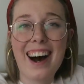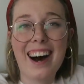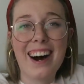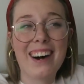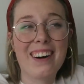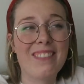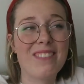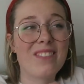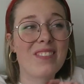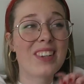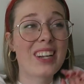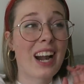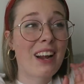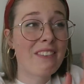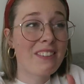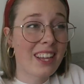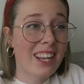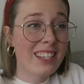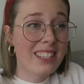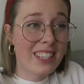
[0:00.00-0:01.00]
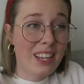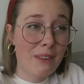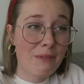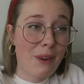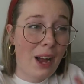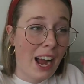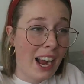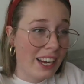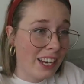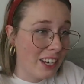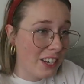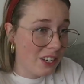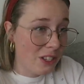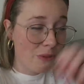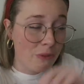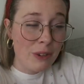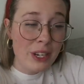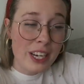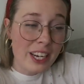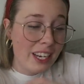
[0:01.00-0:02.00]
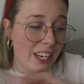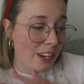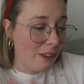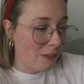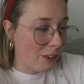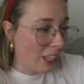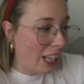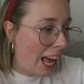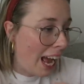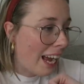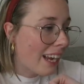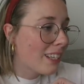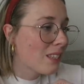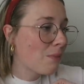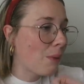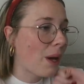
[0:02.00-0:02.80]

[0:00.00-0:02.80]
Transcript: um, but I plan to come back and just read and relax,